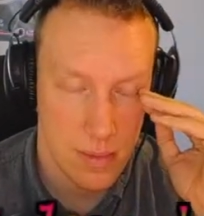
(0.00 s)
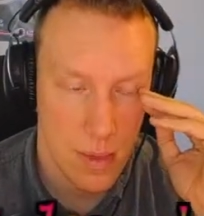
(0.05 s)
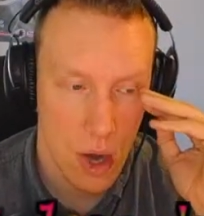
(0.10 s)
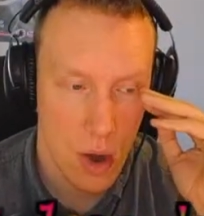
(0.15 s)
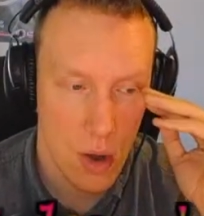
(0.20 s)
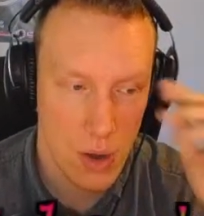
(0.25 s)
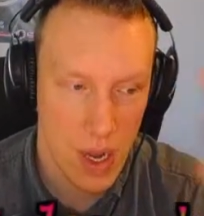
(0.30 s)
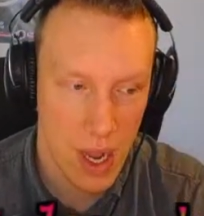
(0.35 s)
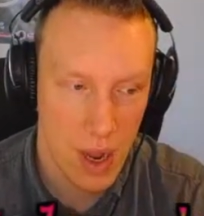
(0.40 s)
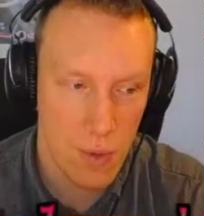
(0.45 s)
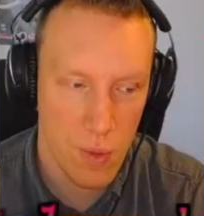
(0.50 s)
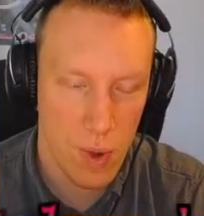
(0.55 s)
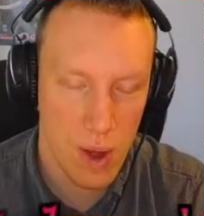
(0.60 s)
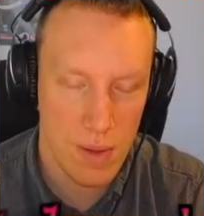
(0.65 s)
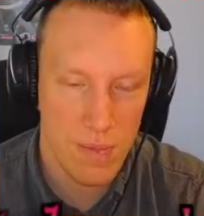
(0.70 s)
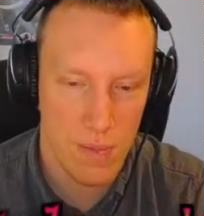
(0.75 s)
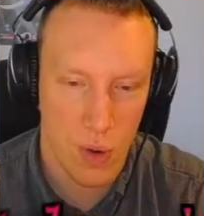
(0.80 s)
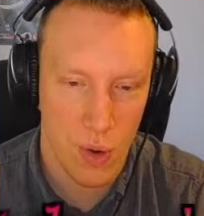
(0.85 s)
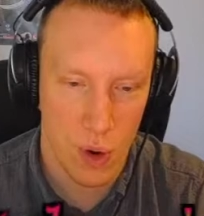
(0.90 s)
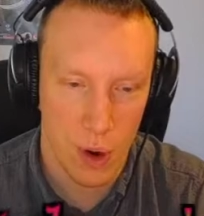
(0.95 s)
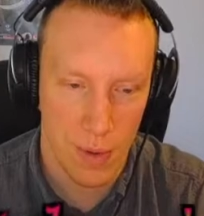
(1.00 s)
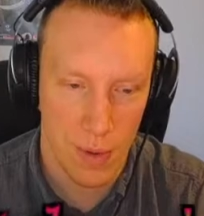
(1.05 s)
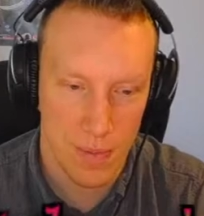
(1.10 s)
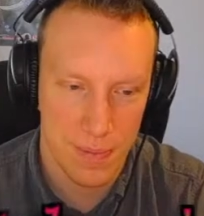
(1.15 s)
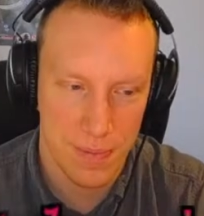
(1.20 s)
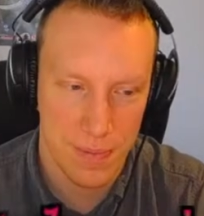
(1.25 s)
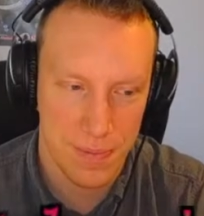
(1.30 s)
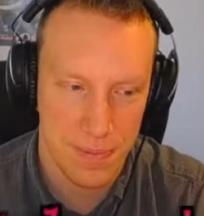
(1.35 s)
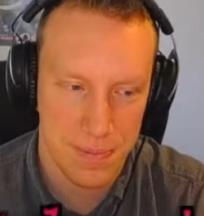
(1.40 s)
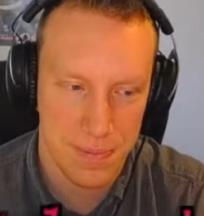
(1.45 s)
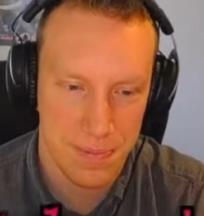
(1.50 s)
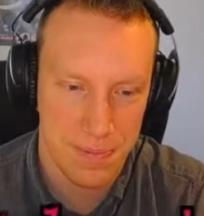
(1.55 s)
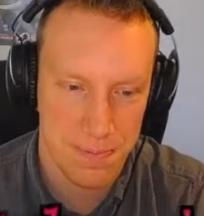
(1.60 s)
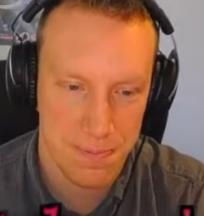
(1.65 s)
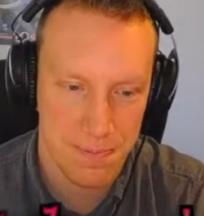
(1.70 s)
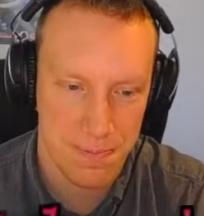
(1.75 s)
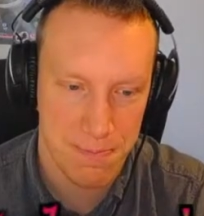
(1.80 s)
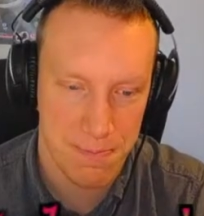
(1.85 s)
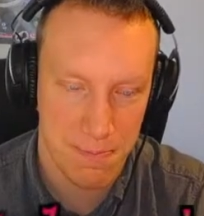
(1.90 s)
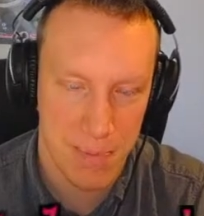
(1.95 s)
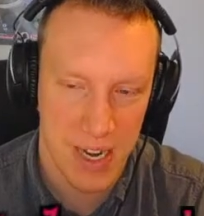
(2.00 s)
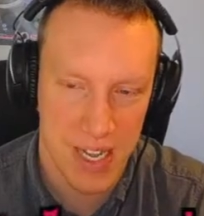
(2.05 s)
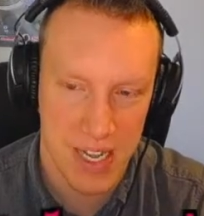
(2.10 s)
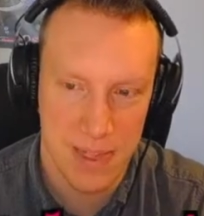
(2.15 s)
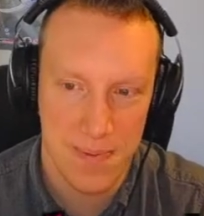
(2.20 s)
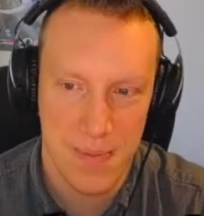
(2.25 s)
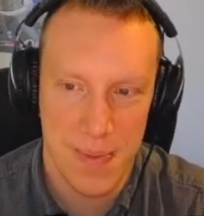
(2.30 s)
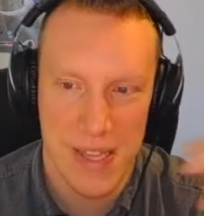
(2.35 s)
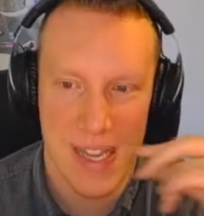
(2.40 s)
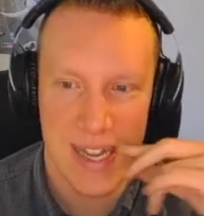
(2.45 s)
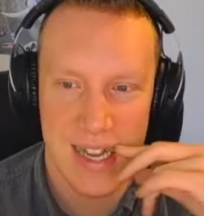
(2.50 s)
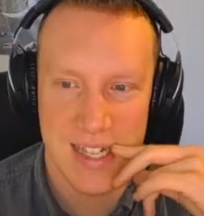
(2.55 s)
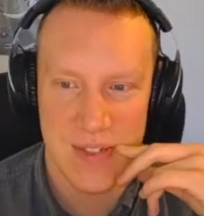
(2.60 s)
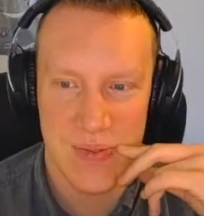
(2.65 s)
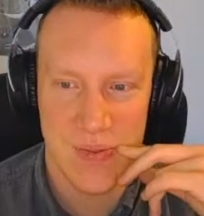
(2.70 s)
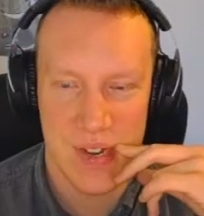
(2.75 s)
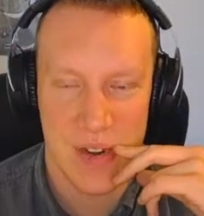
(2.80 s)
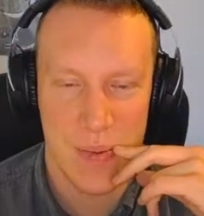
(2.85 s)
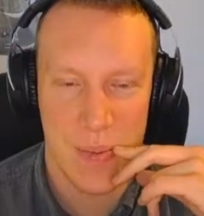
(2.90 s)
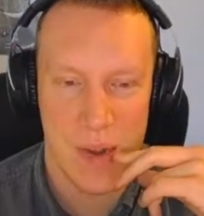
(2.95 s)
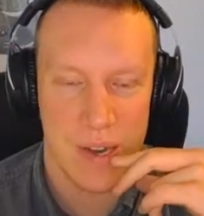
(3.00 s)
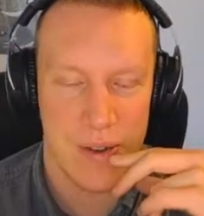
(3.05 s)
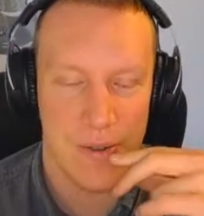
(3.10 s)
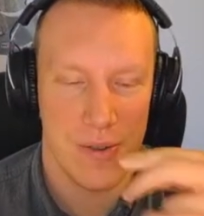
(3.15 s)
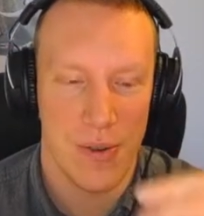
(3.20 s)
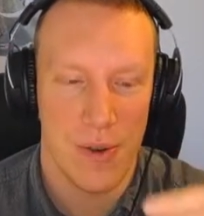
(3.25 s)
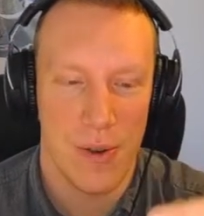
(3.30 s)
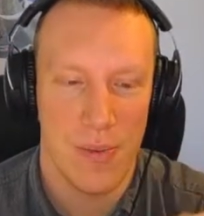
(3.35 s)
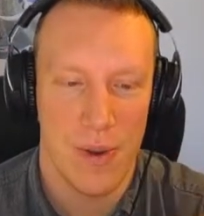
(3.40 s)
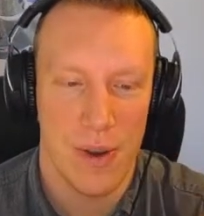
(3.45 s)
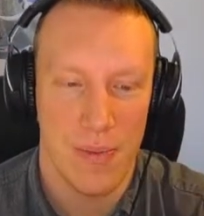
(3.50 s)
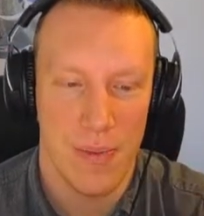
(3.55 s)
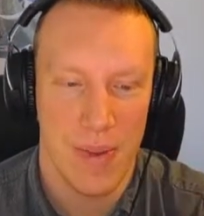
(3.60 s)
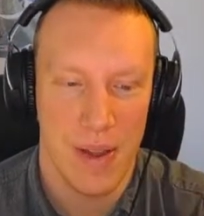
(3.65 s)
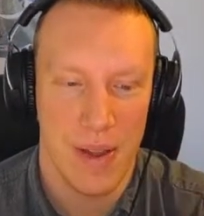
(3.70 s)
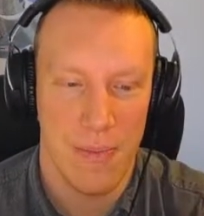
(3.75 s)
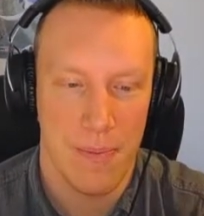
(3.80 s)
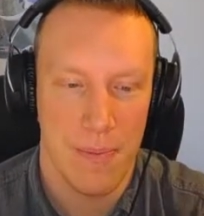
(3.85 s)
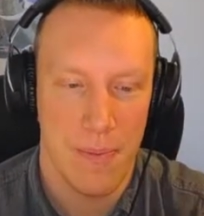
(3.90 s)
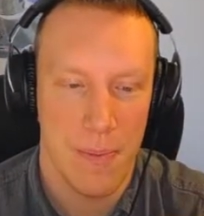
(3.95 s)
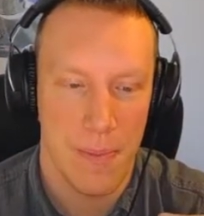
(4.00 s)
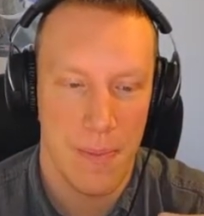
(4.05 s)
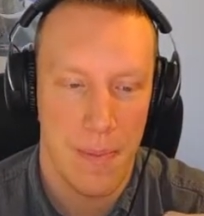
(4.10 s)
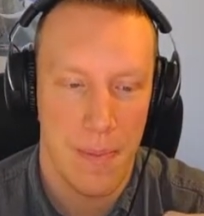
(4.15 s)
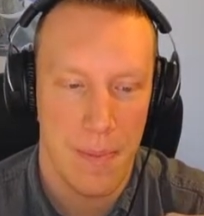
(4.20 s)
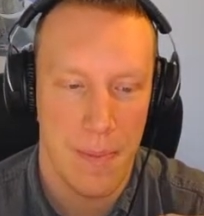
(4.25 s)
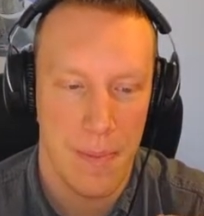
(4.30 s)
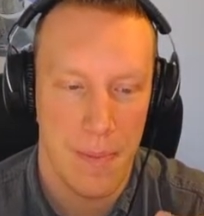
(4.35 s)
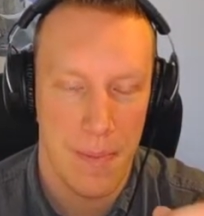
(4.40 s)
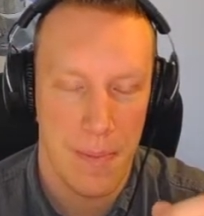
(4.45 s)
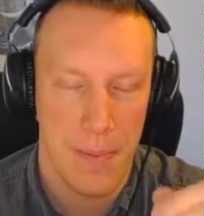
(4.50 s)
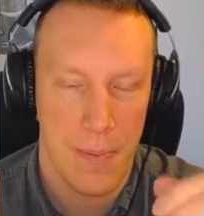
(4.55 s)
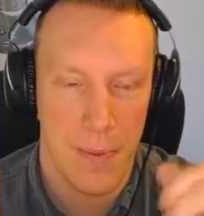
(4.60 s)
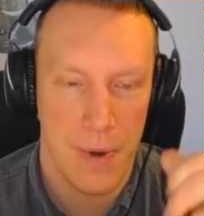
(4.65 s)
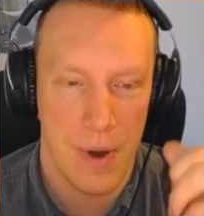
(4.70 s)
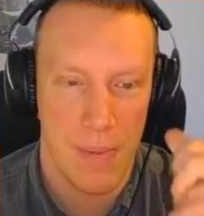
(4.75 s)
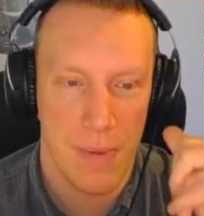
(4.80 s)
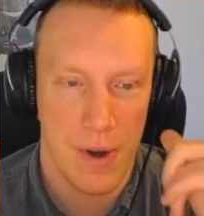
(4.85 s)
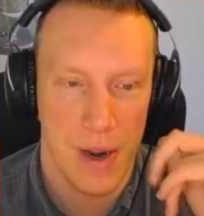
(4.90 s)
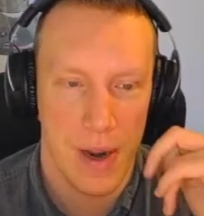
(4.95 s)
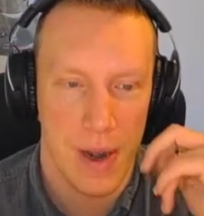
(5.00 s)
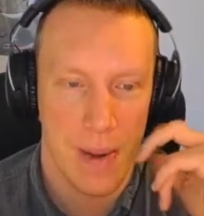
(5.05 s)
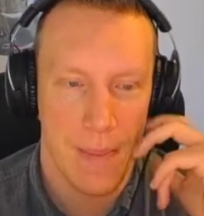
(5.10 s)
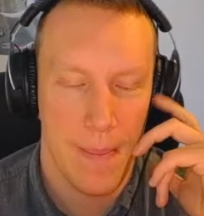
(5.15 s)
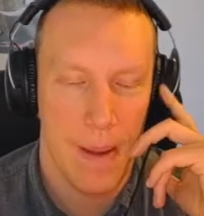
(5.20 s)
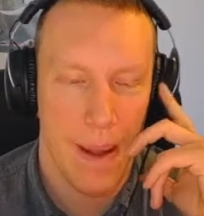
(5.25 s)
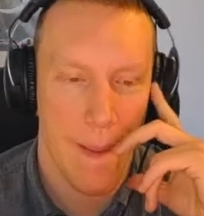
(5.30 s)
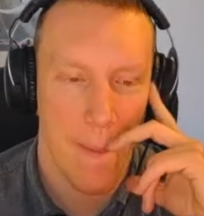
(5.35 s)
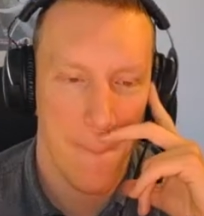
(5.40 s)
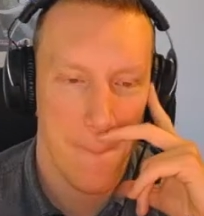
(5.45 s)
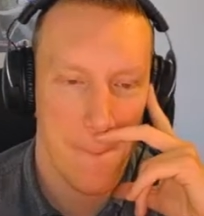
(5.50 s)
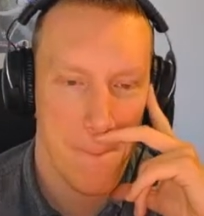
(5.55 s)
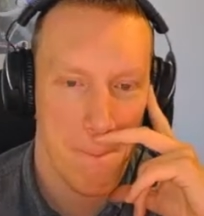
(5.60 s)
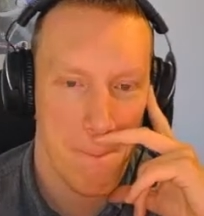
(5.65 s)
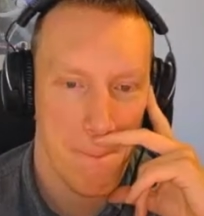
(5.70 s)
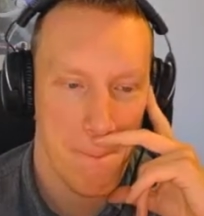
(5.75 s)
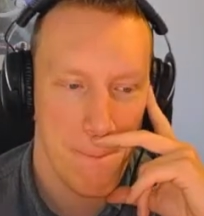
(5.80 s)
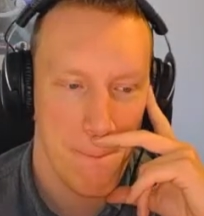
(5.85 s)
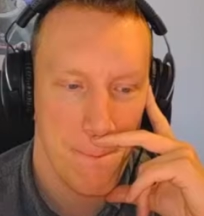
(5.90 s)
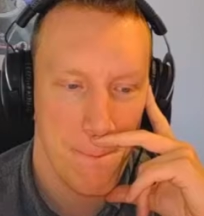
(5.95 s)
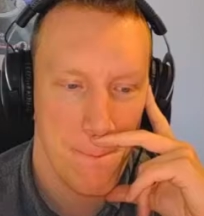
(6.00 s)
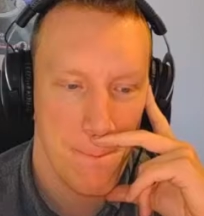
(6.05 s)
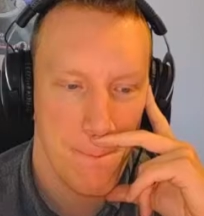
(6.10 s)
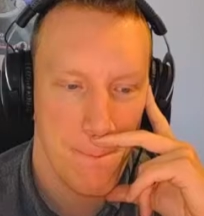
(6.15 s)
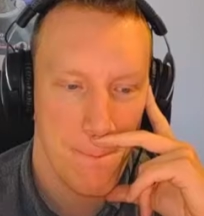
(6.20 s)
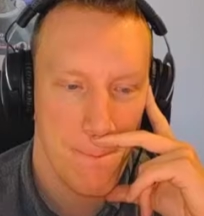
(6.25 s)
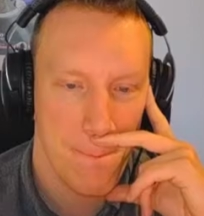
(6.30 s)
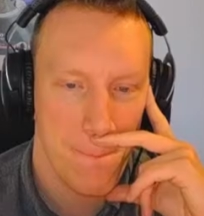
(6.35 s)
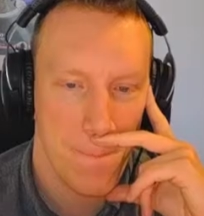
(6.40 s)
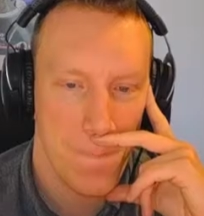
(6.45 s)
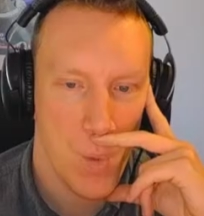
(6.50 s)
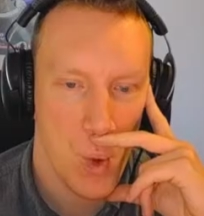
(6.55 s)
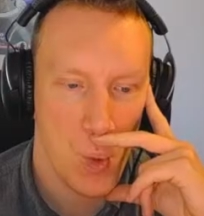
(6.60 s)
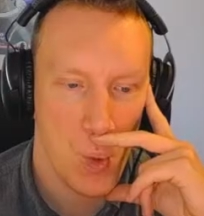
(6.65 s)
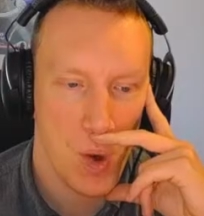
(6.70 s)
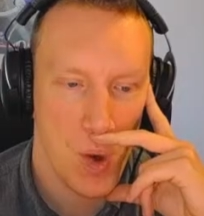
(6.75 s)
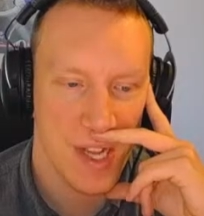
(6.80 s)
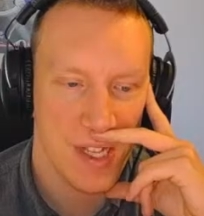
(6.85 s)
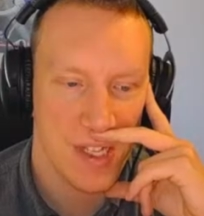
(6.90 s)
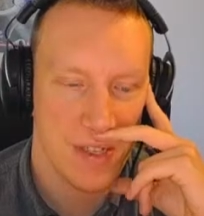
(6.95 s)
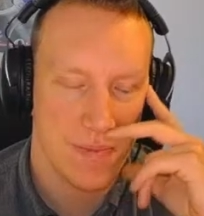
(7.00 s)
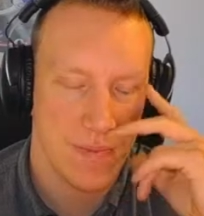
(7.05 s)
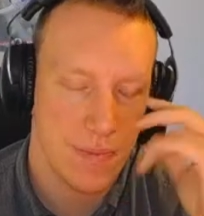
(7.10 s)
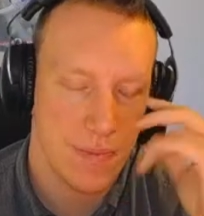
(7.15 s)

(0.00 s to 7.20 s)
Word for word: Okay, one more. Please be nice with the metronome on me. One more time. Rest.